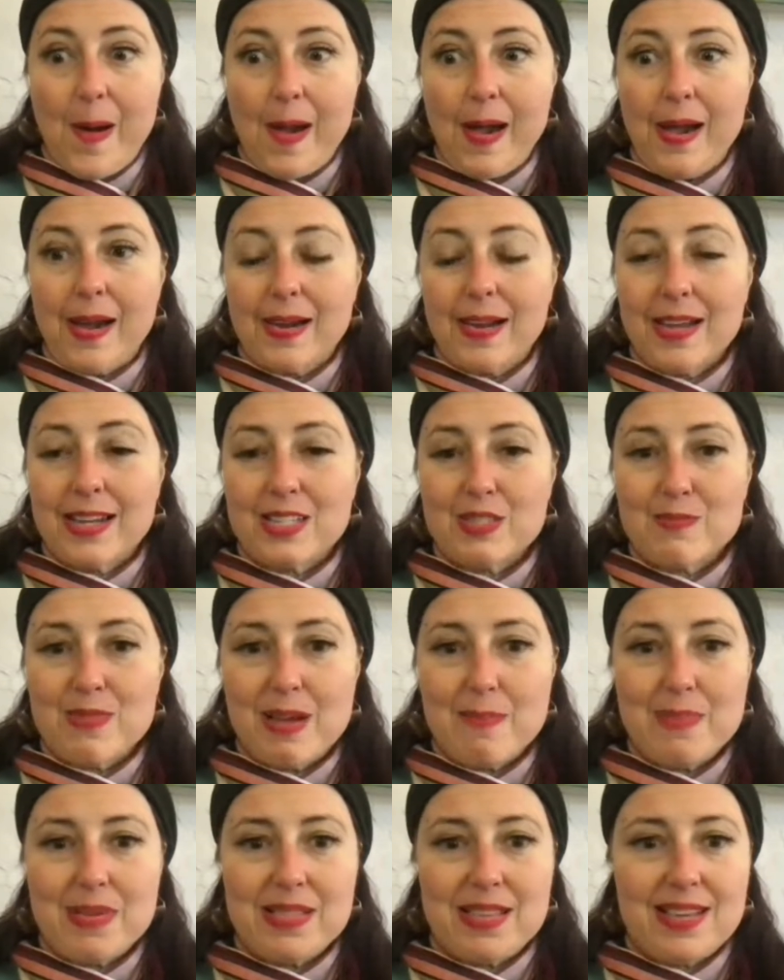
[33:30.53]
Uh,
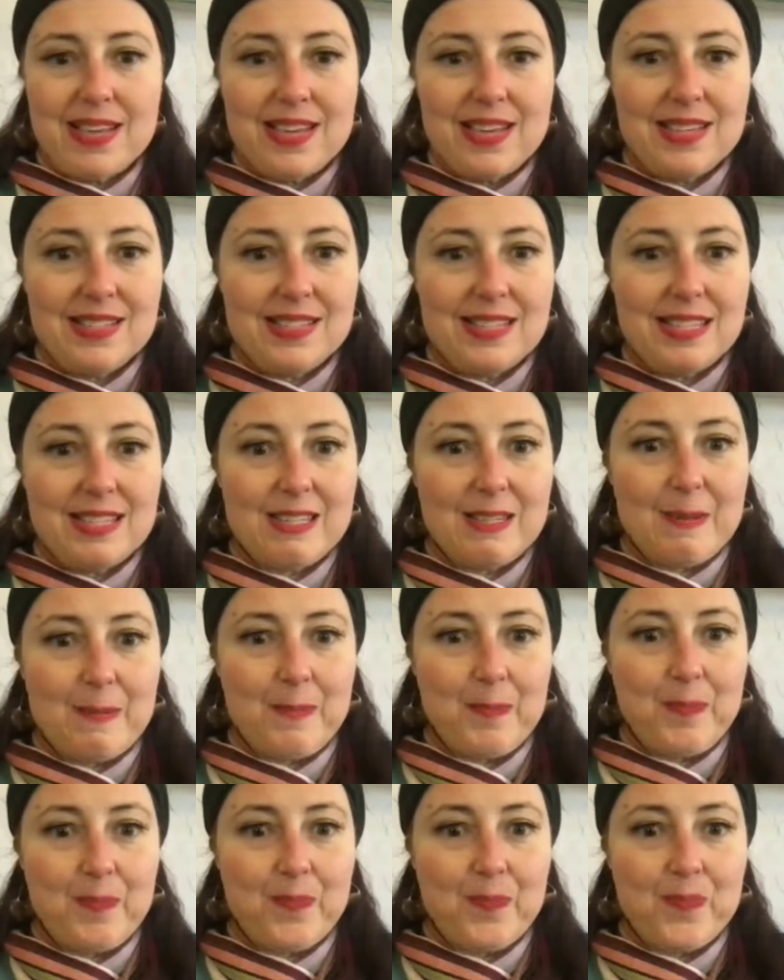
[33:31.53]
cosmopolite.
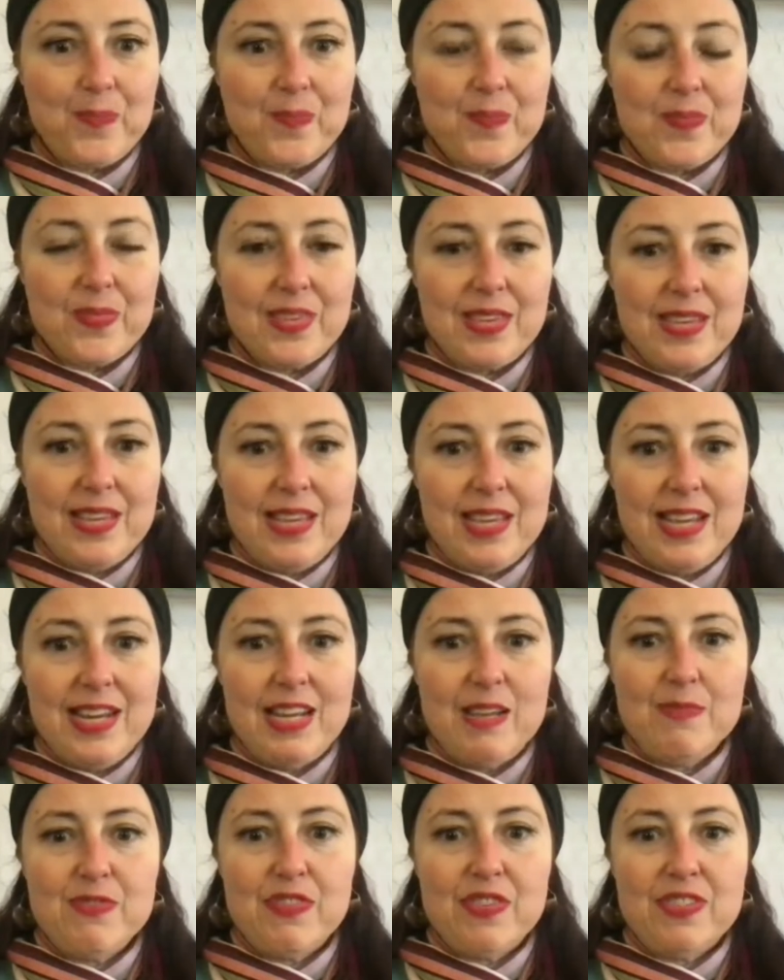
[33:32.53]
It
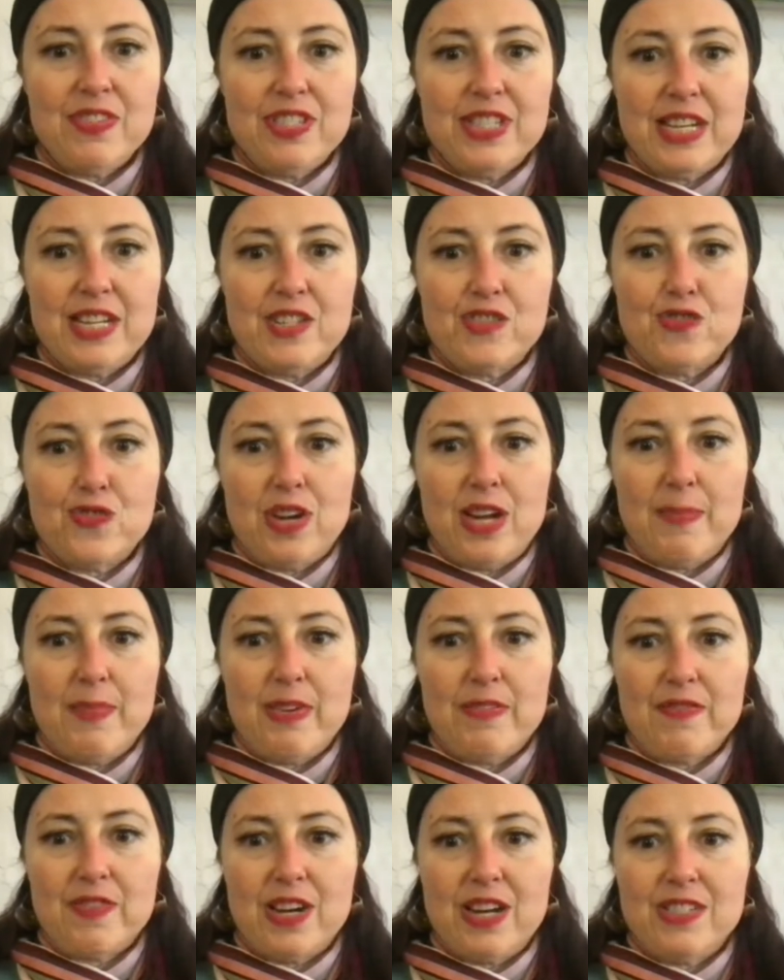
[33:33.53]
helps for understanding
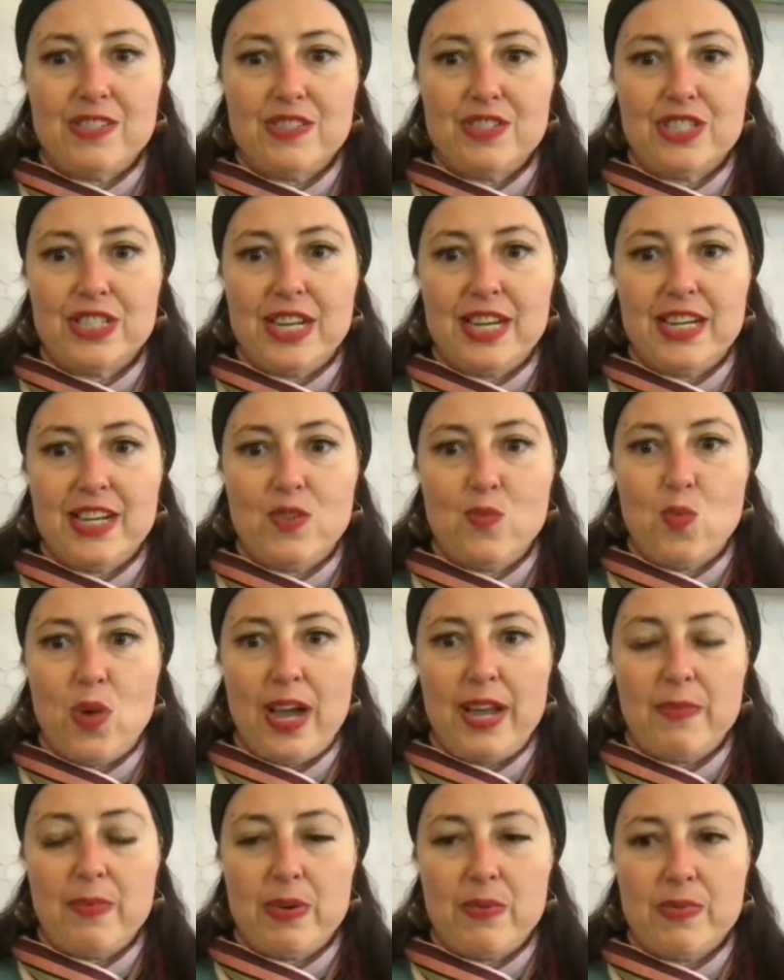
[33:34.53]
trauma and for understanding
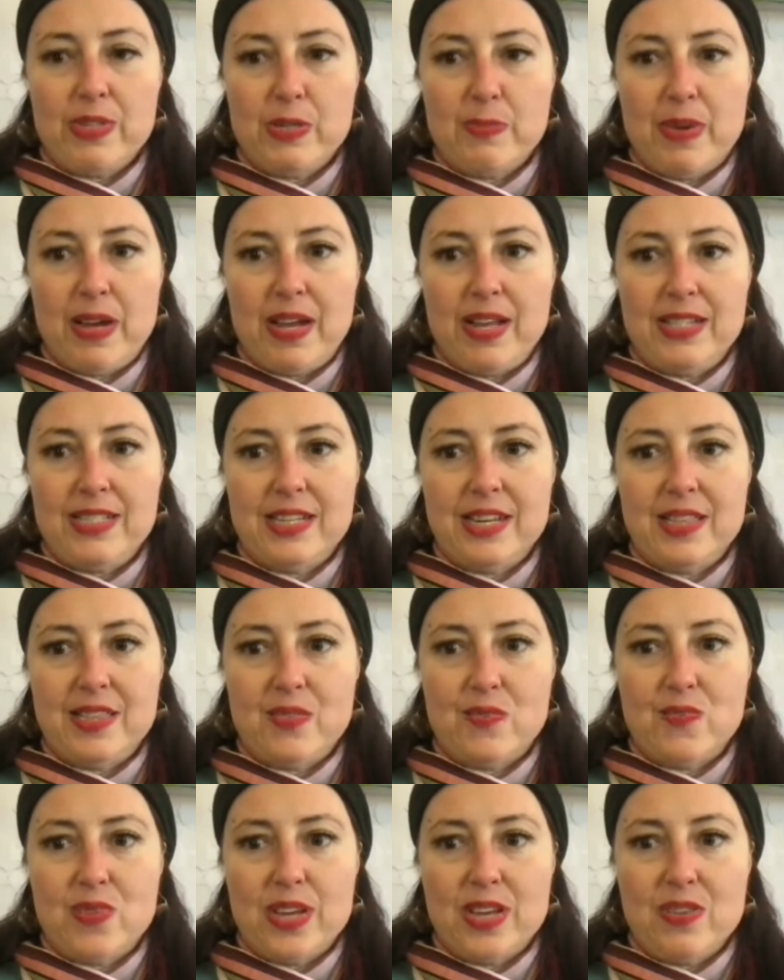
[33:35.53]
why we respond
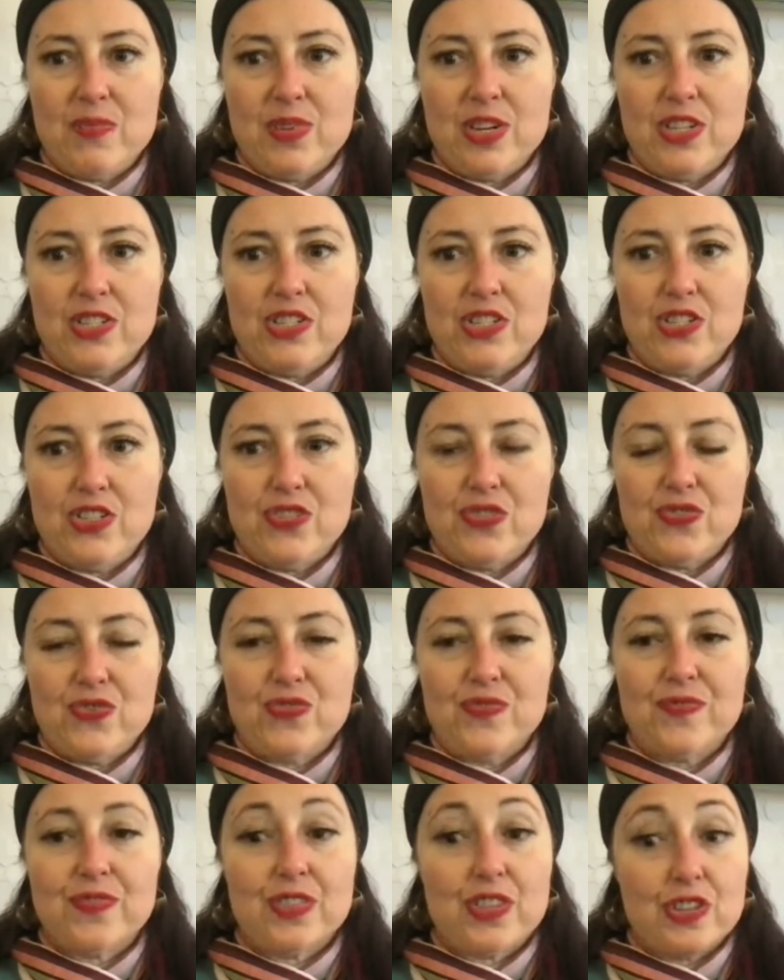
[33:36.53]
the way we
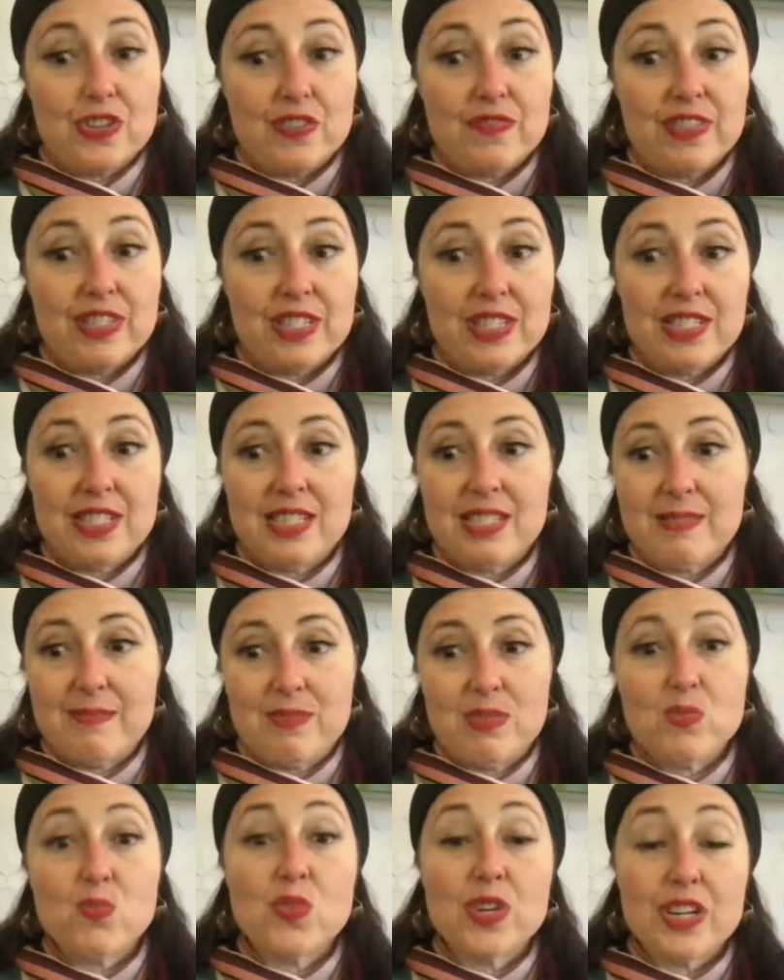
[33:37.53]
do for the nervous
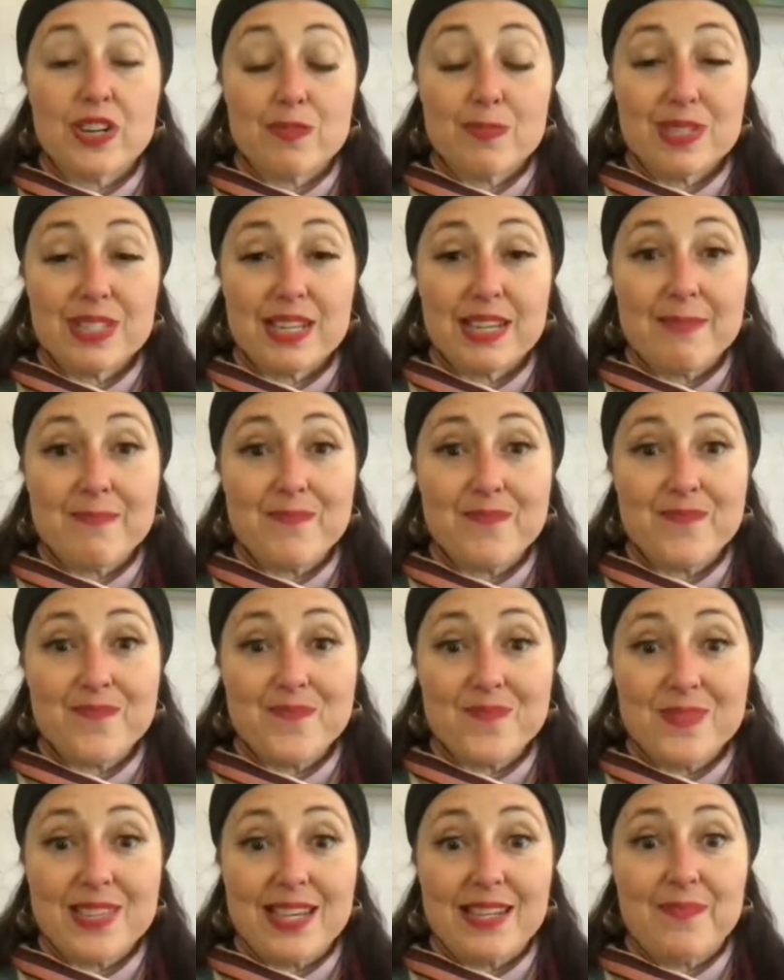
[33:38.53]
system. 100%.
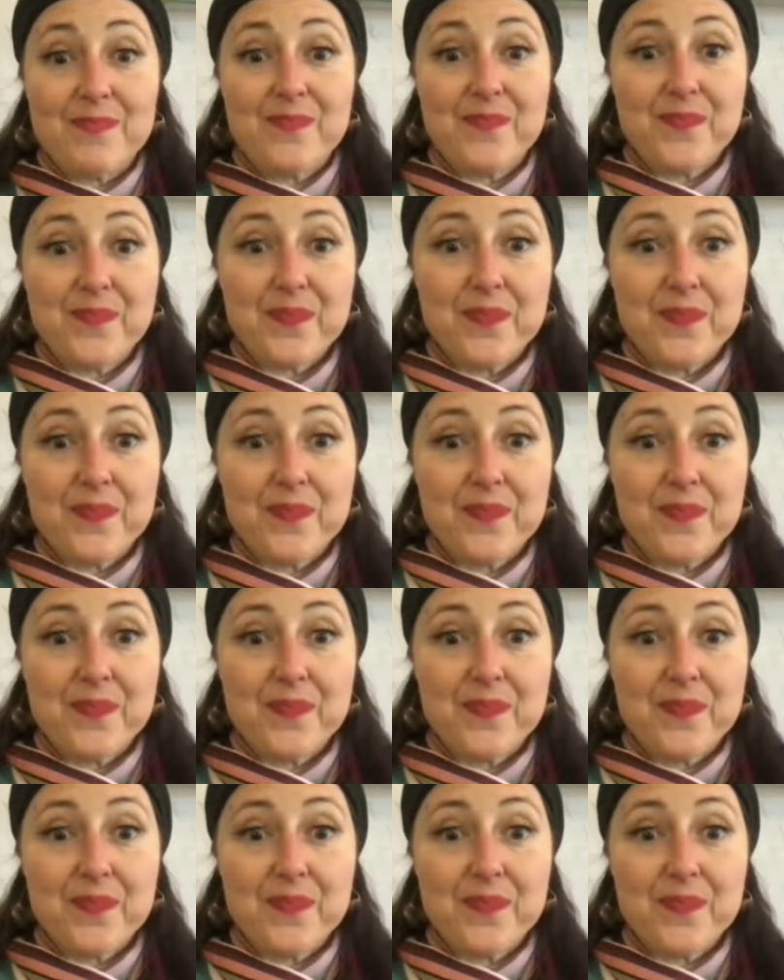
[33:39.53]
Yeah.